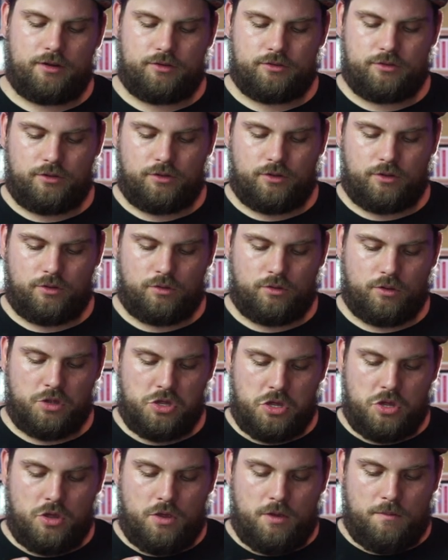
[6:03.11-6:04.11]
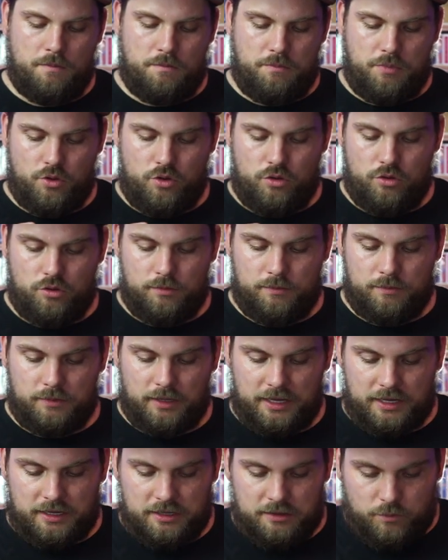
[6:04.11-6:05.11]
don't do the whole boom,
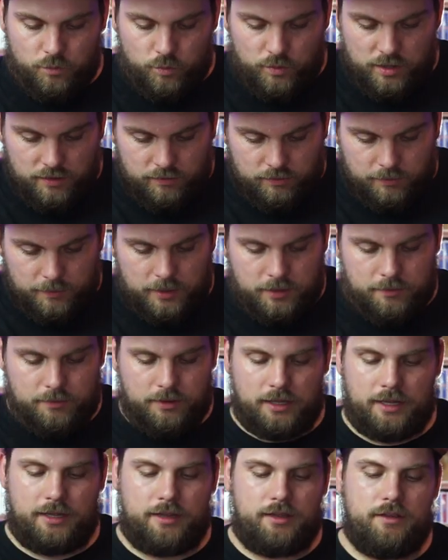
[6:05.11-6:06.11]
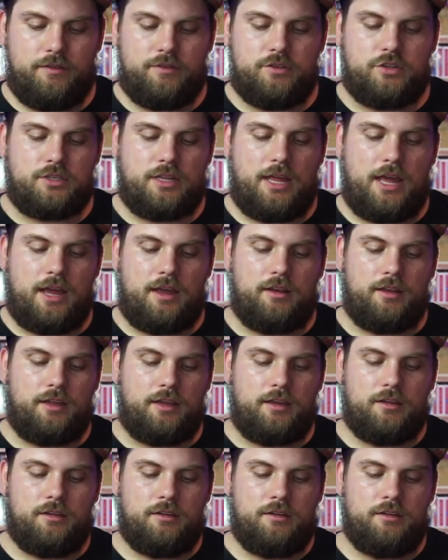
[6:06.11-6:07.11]
like weave them in, but like even just that,
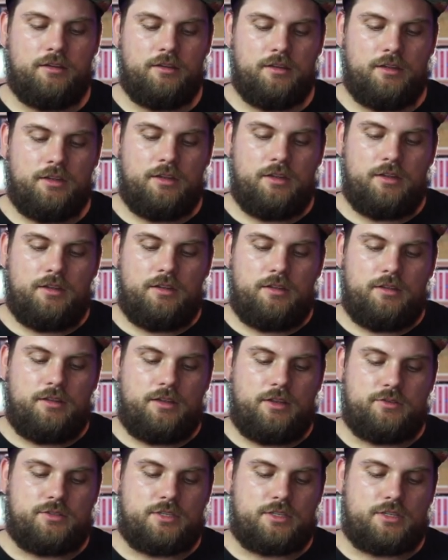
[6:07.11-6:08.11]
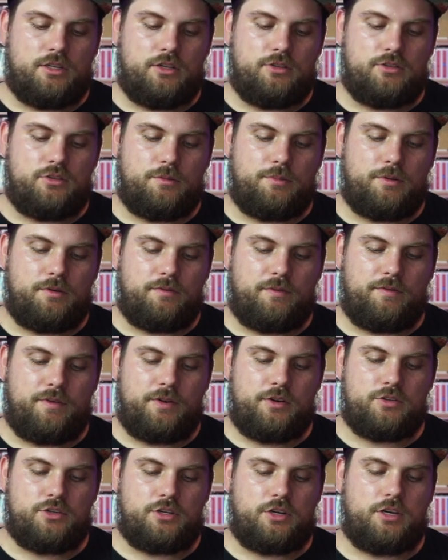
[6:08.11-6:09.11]
like that was as close to a perfect
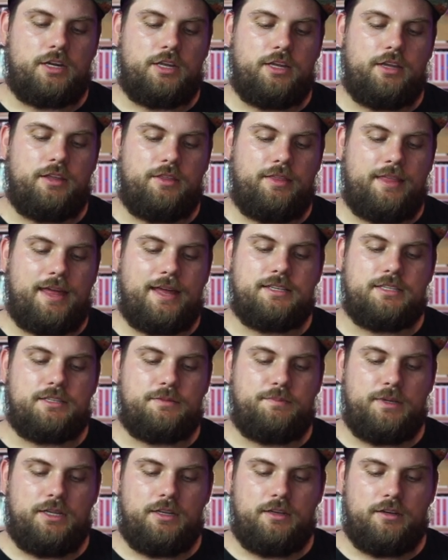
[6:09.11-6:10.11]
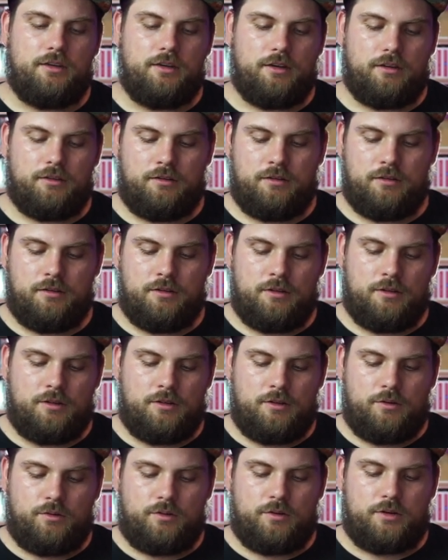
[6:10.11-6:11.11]
Pharaoh as you're gonna get in that speed, you know?
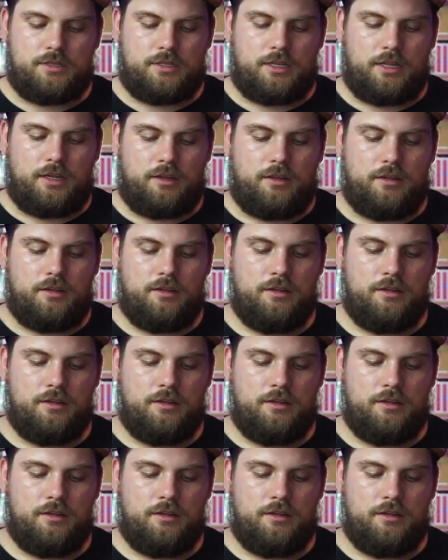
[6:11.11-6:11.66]
Where it's like,